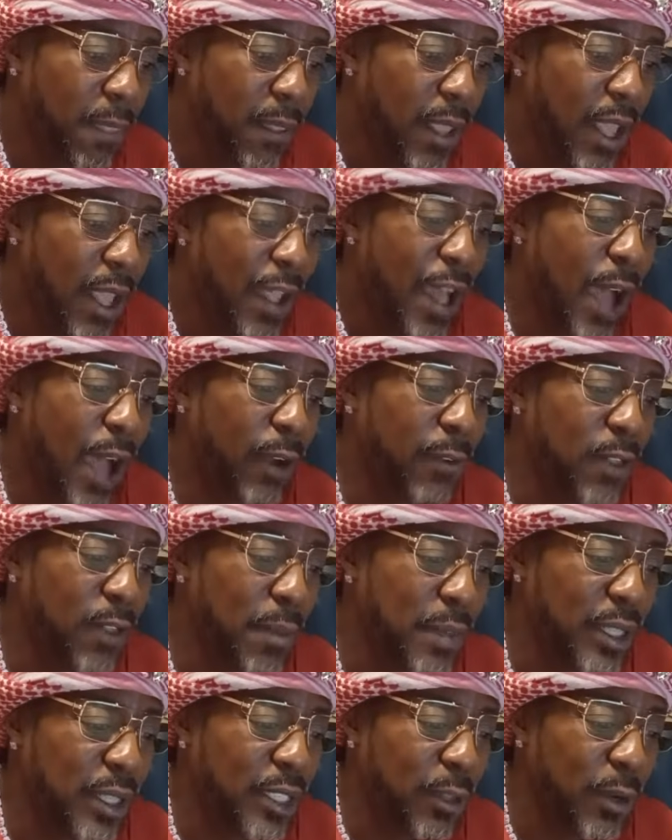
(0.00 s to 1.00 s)
Out of the
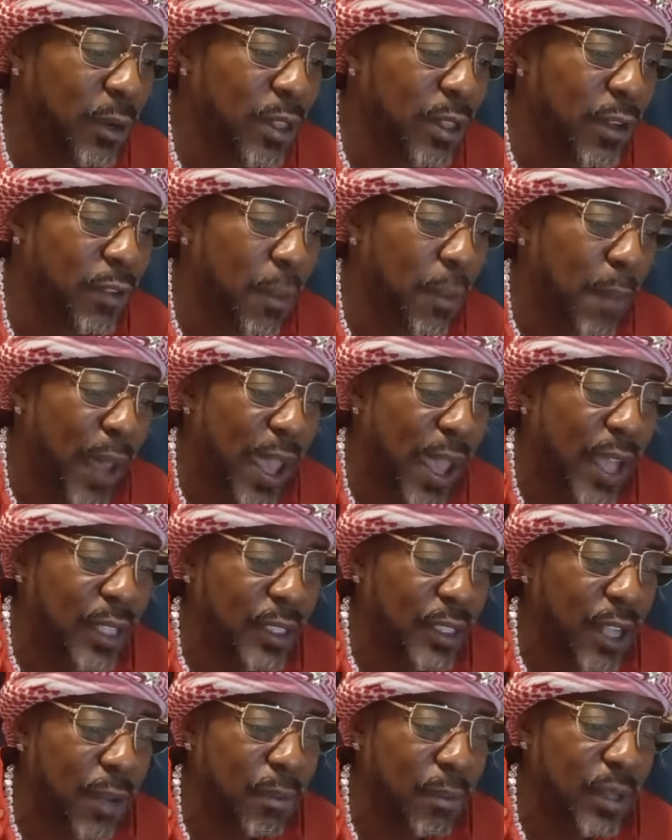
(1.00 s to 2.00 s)
mystery of the past
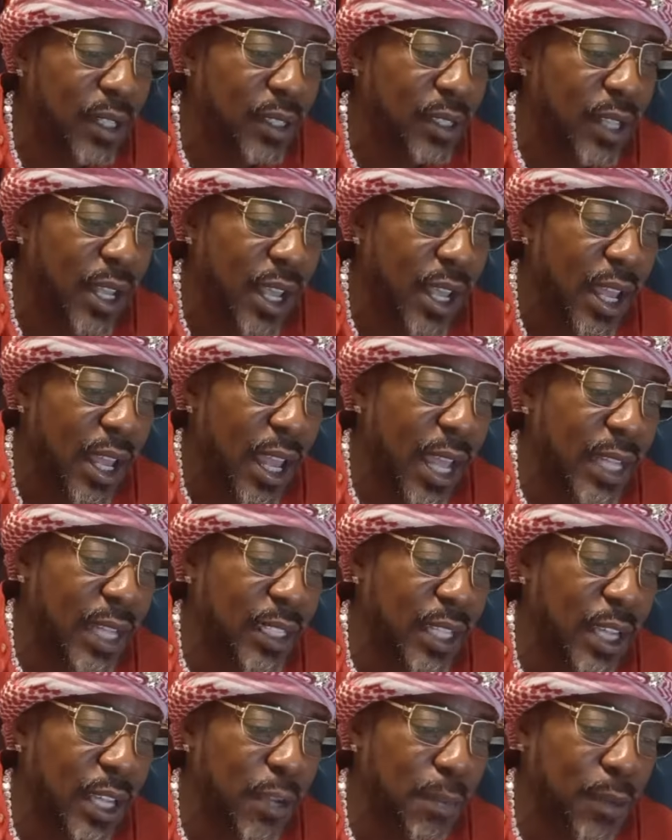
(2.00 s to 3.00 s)
come this
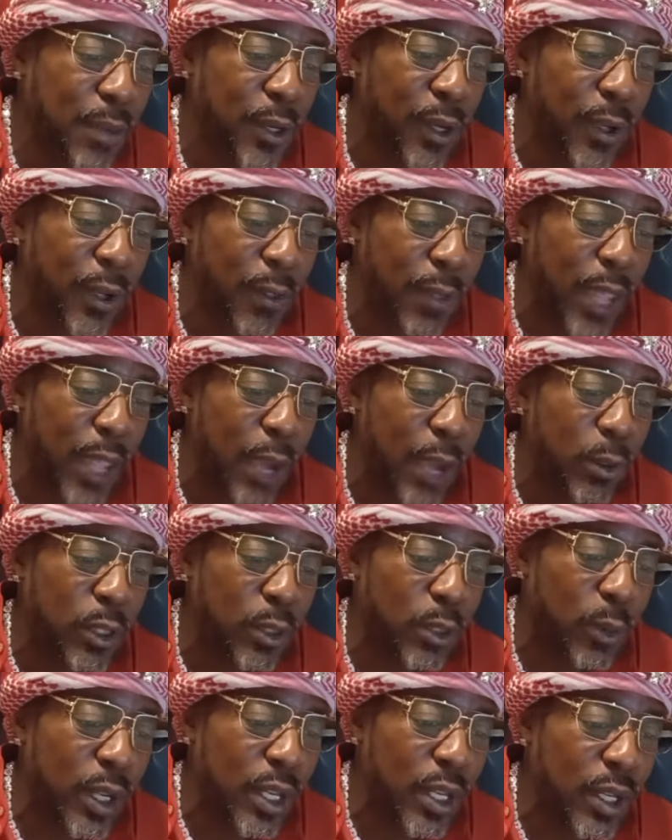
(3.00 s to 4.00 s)
antique book that was
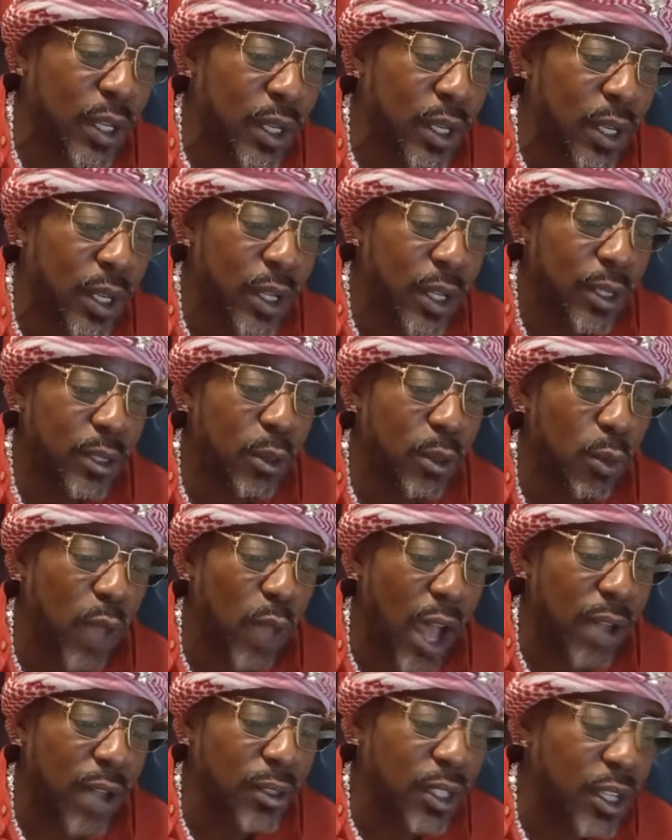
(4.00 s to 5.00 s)
written
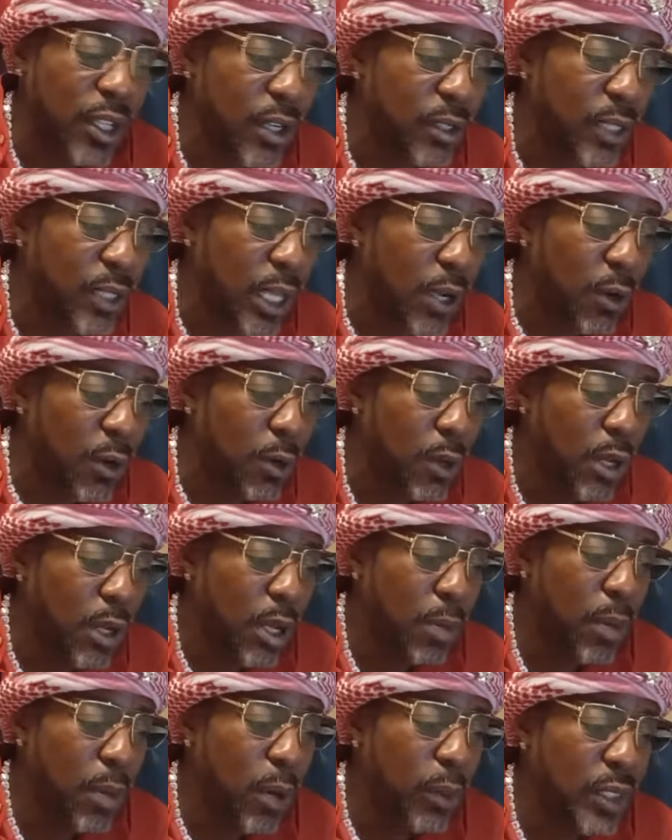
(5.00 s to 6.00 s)
2,000 years ago,
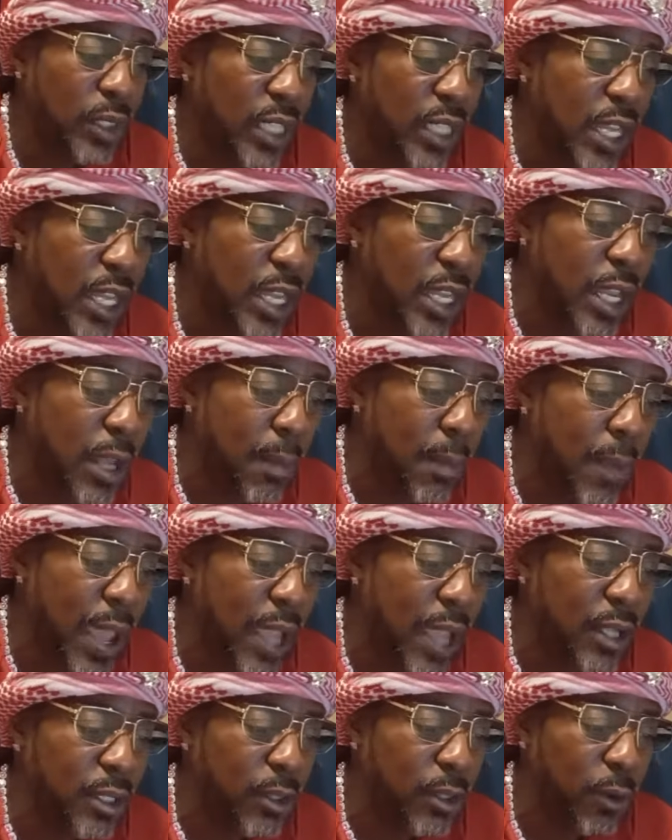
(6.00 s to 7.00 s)
but was hidden in the
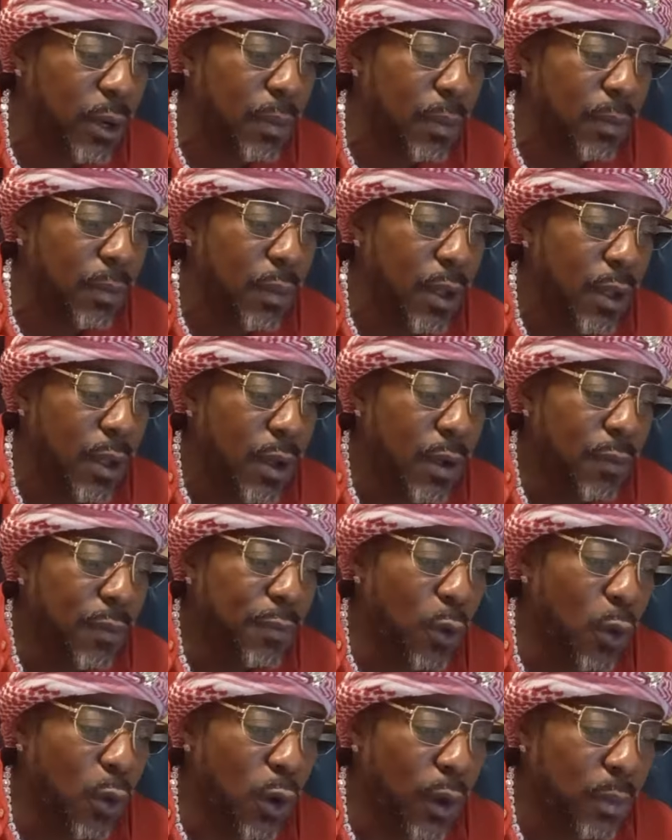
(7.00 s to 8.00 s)
manuscript
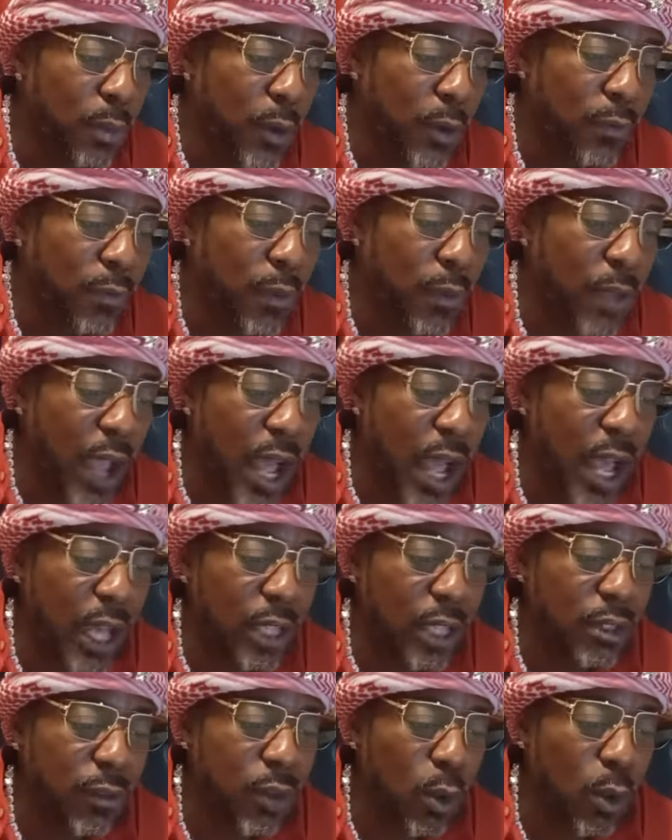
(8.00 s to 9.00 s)
form from the eyes
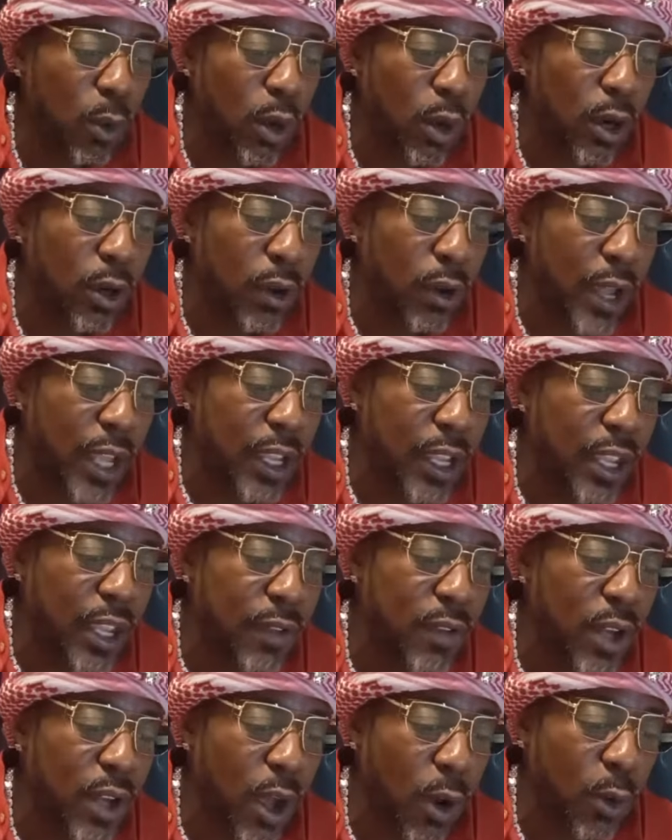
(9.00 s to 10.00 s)
of the world and
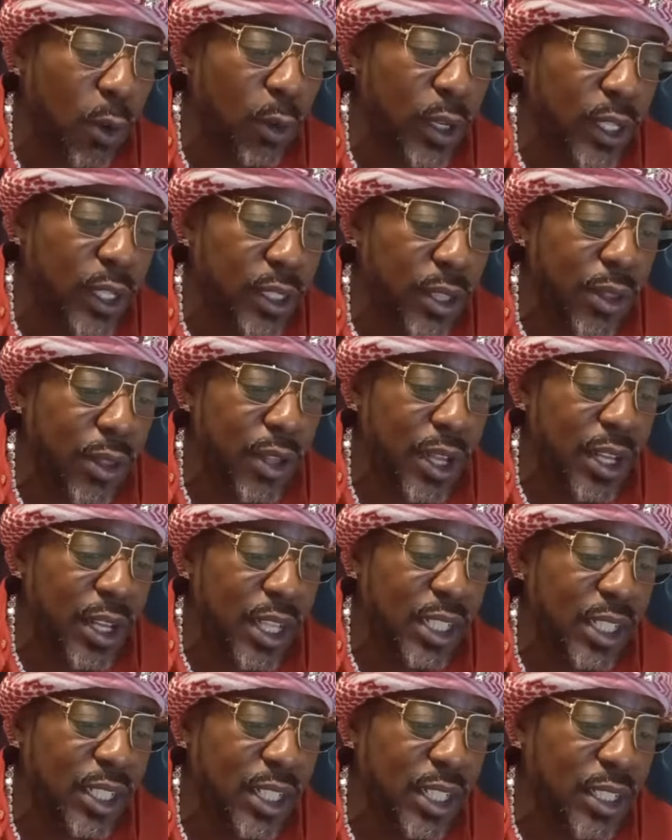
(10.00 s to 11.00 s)
given only to the
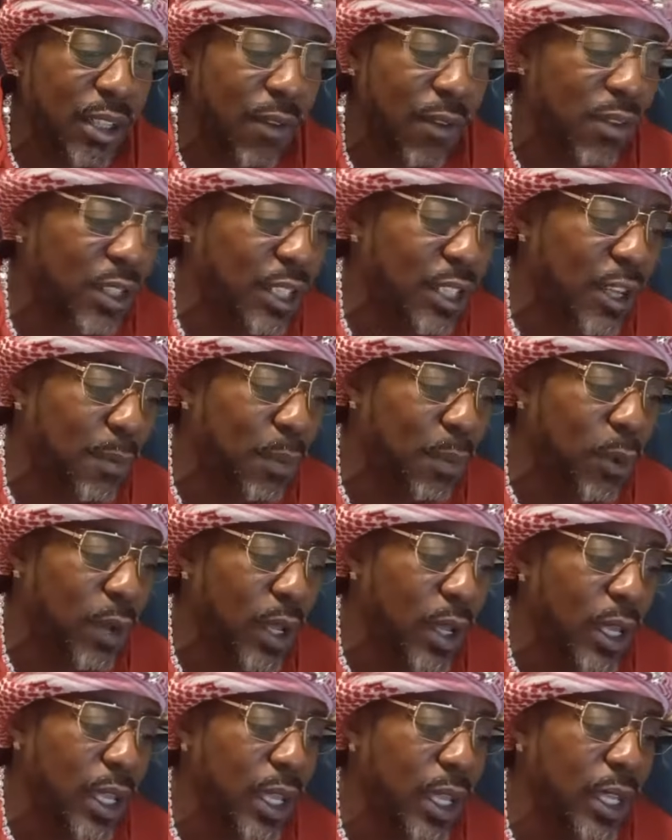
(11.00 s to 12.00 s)
initiates of the temple
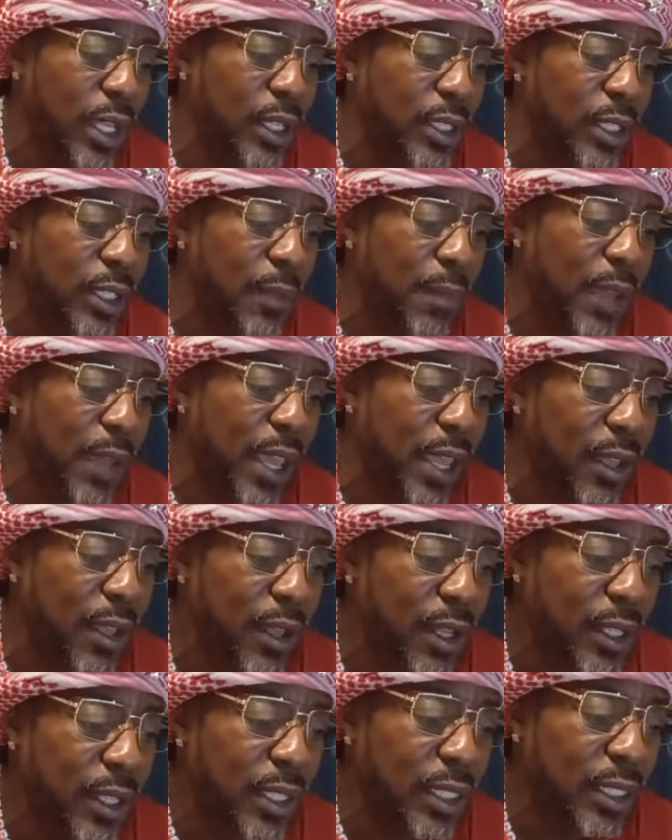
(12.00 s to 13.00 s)
in Tibet
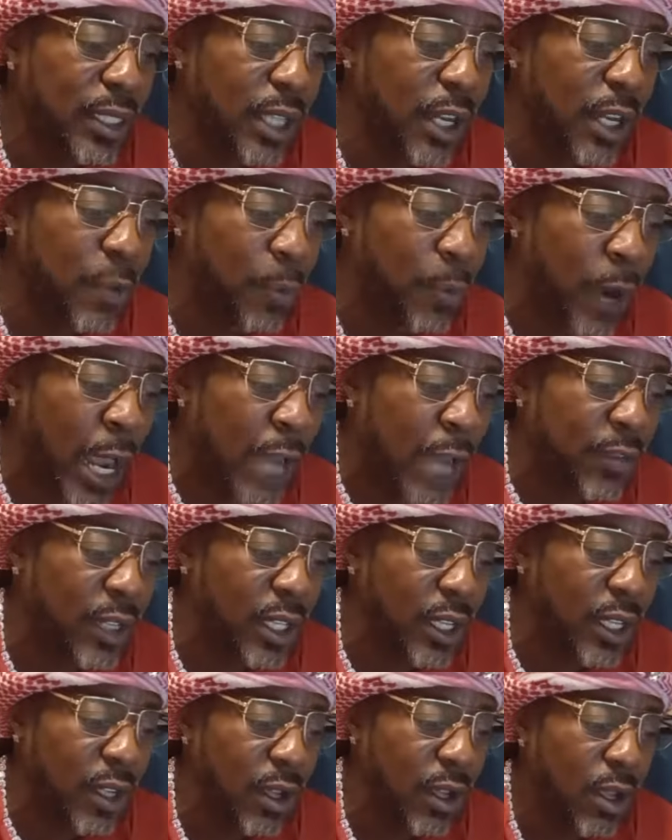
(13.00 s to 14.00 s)
to study privately.